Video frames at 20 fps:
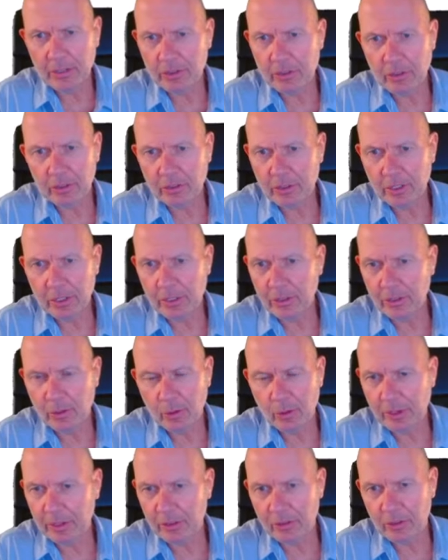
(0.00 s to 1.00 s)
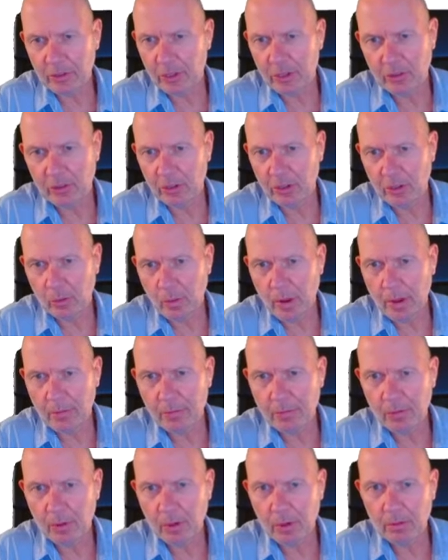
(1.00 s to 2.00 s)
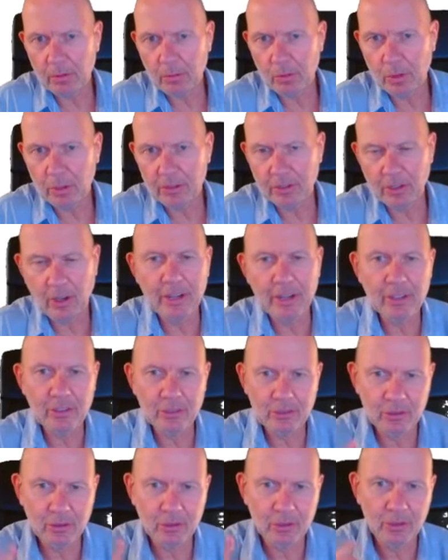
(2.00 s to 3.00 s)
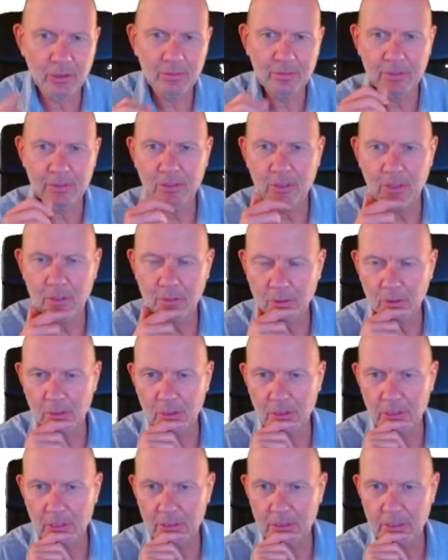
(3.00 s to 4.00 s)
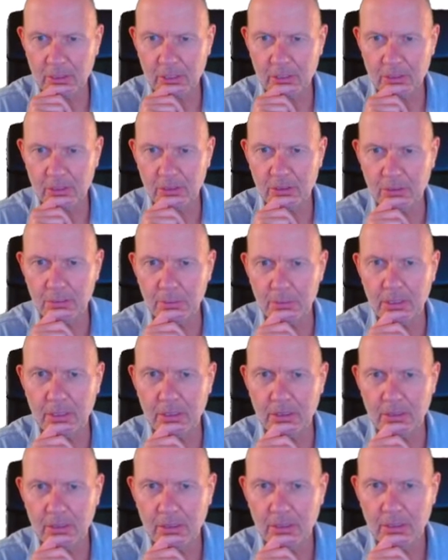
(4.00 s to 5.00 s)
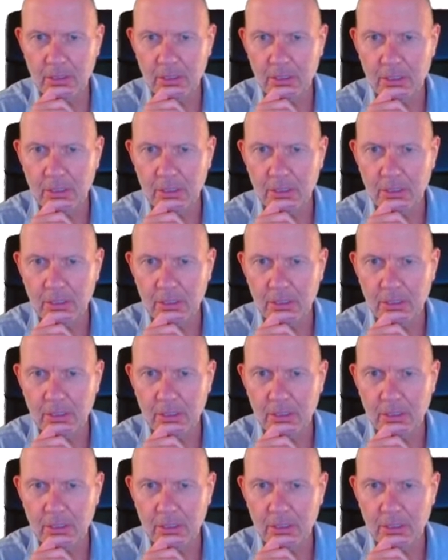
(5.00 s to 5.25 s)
I just did a quick search on the web for what, what dinosaur in terms of organizations means.